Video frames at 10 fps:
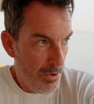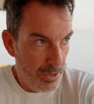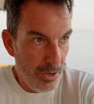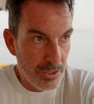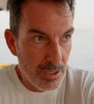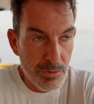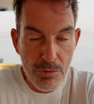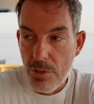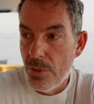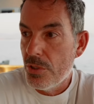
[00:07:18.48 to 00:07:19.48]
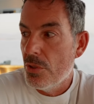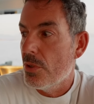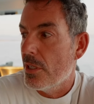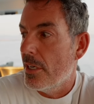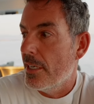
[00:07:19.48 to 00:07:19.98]
got some drawers
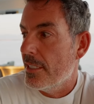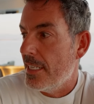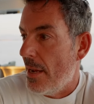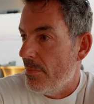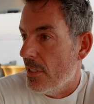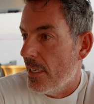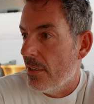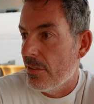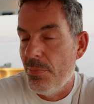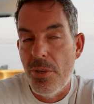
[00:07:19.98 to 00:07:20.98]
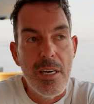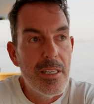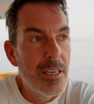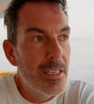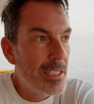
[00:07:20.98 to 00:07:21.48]
organised, emptied out, put our
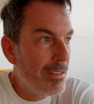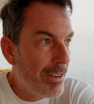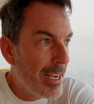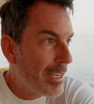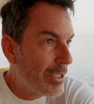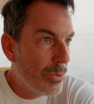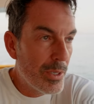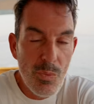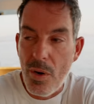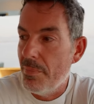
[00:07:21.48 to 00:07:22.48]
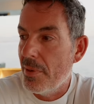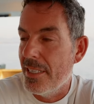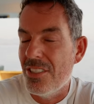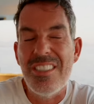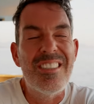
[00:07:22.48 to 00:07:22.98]
courtesy flags all in one
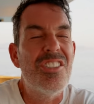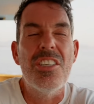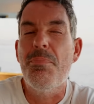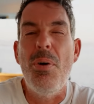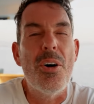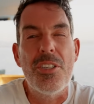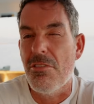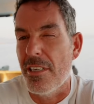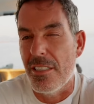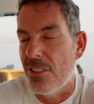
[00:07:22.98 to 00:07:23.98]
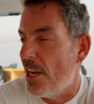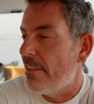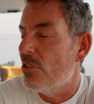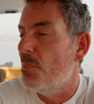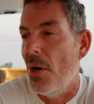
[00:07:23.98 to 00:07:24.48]
place. Just pottering,
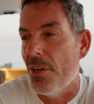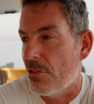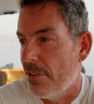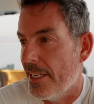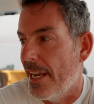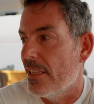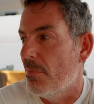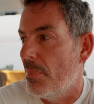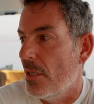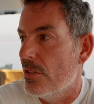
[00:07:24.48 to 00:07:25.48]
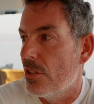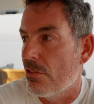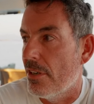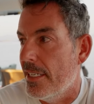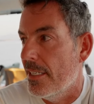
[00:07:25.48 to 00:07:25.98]
general pottering, getting the boat
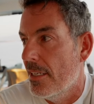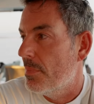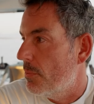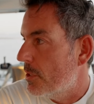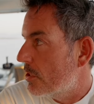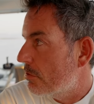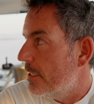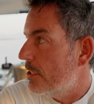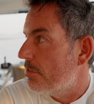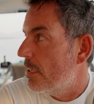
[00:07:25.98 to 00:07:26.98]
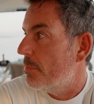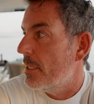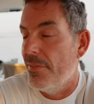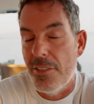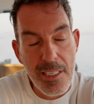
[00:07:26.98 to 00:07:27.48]
straight, but with the Screecher up and
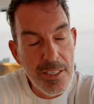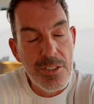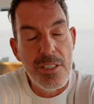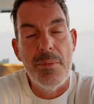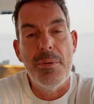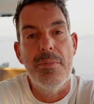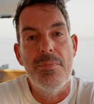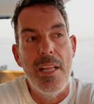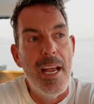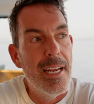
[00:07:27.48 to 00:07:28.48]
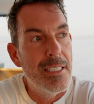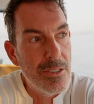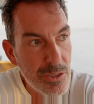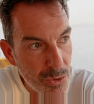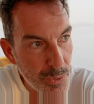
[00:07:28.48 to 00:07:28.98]
everything else up,
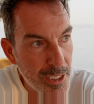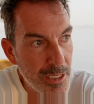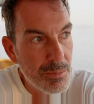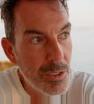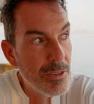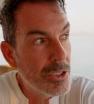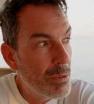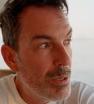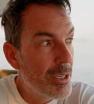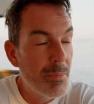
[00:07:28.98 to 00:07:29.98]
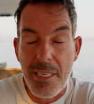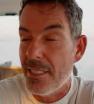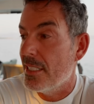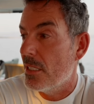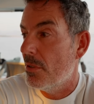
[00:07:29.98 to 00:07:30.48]
and we can move on tomorrow. We've got a big
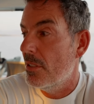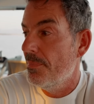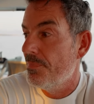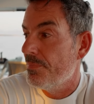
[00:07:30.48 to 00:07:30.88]
day tomorrow.